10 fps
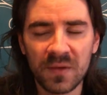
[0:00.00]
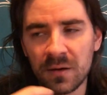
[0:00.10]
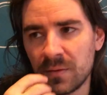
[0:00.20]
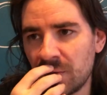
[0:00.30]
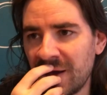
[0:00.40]

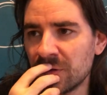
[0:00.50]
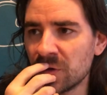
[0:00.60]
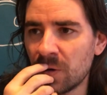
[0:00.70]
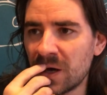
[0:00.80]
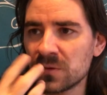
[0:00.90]
uh, I don't
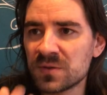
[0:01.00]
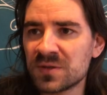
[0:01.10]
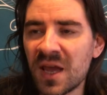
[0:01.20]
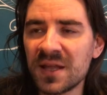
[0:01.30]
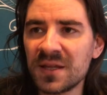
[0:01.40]
know how to
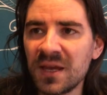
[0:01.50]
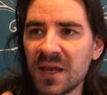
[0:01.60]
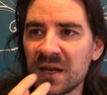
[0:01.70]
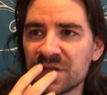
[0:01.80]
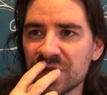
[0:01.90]
say it in
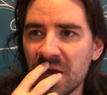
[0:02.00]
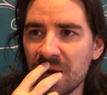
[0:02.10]
English,